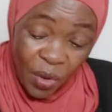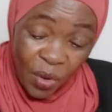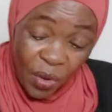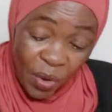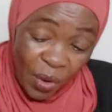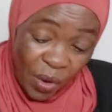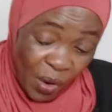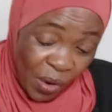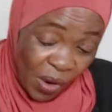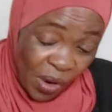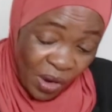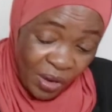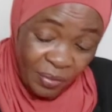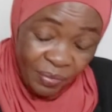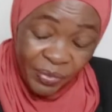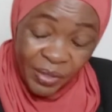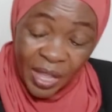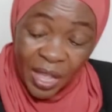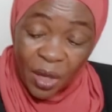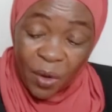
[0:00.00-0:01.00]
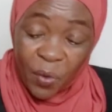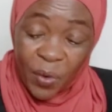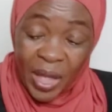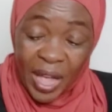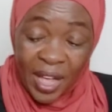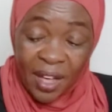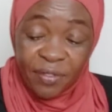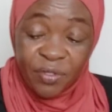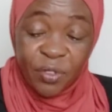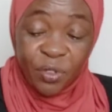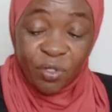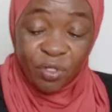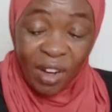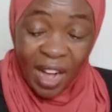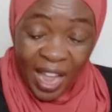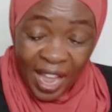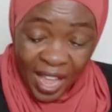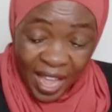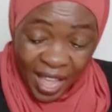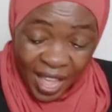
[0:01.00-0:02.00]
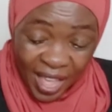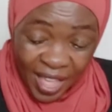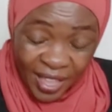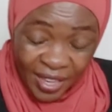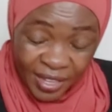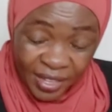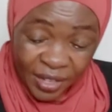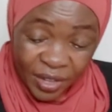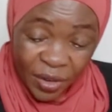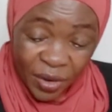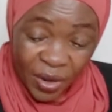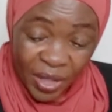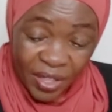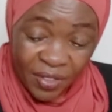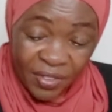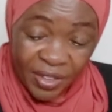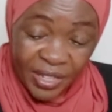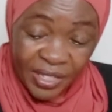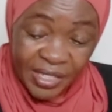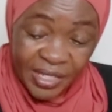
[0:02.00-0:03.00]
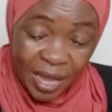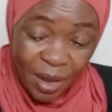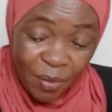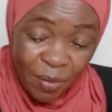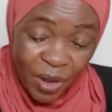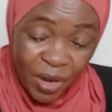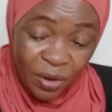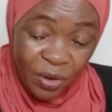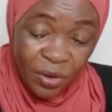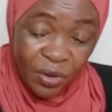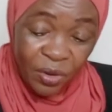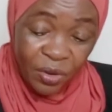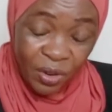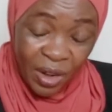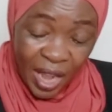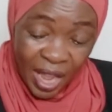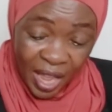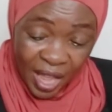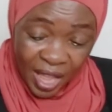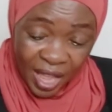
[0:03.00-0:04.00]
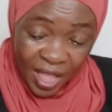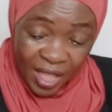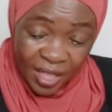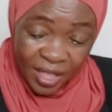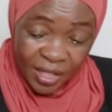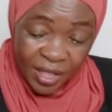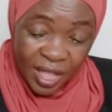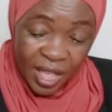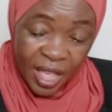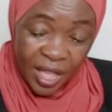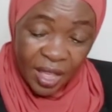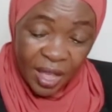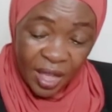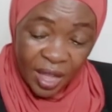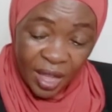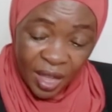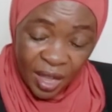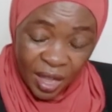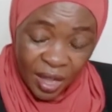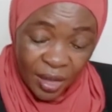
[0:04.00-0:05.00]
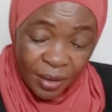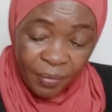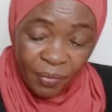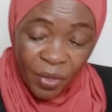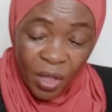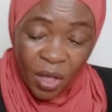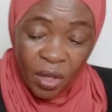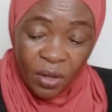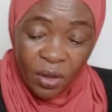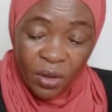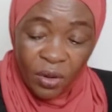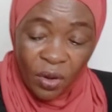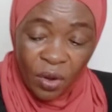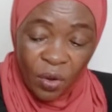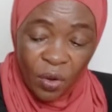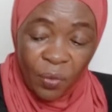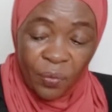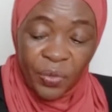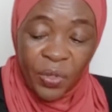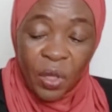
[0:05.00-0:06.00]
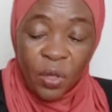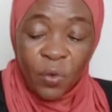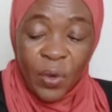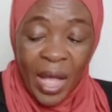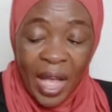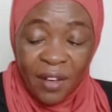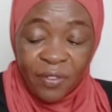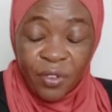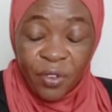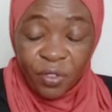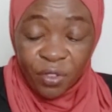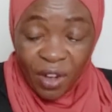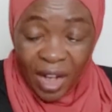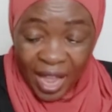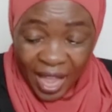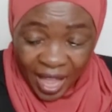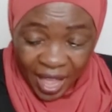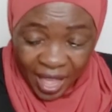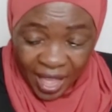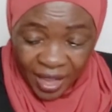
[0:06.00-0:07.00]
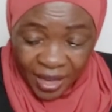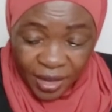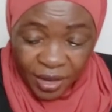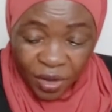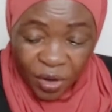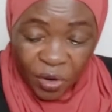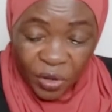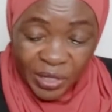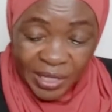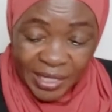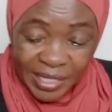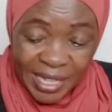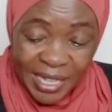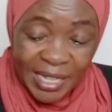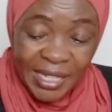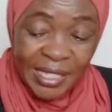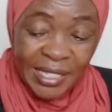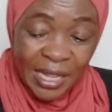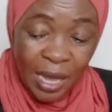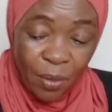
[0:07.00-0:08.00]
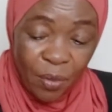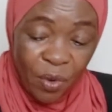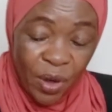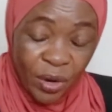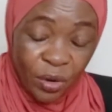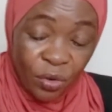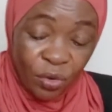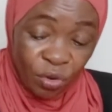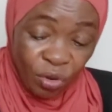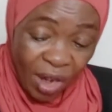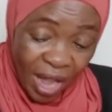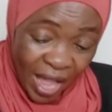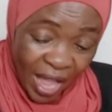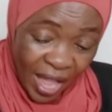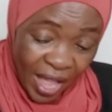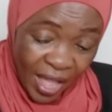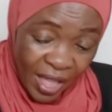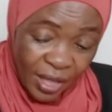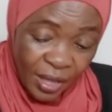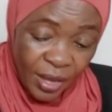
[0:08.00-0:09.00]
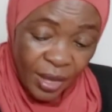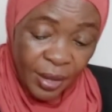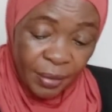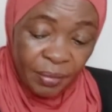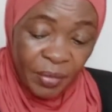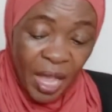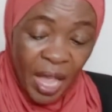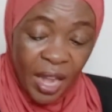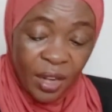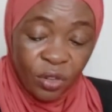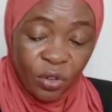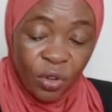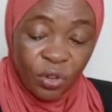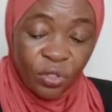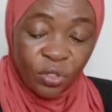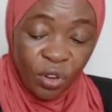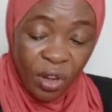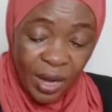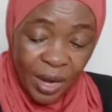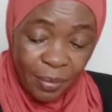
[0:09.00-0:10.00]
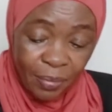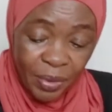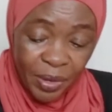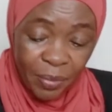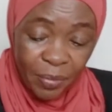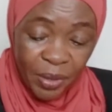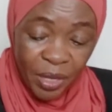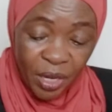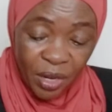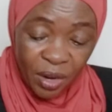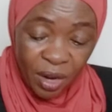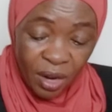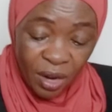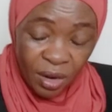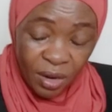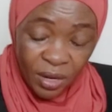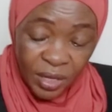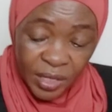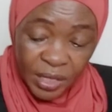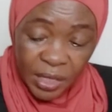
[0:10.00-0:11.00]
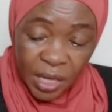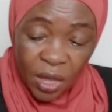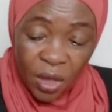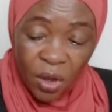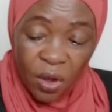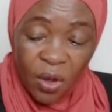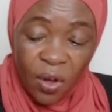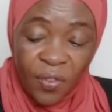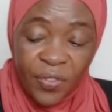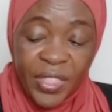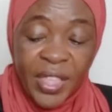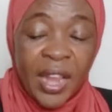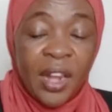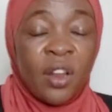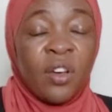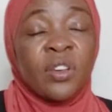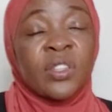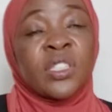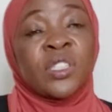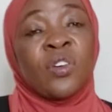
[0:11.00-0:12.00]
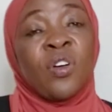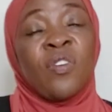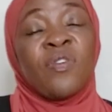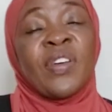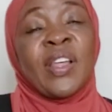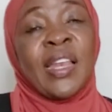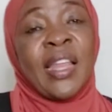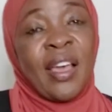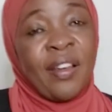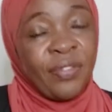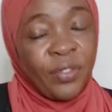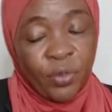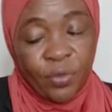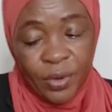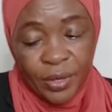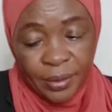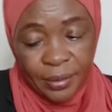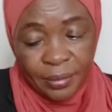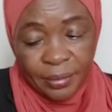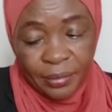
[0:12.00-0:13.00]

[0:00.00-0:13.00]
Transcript: Or we have cried, or even someone cry. No, we have cried or seen someone cry uncontrollably because of the loss of a loved one.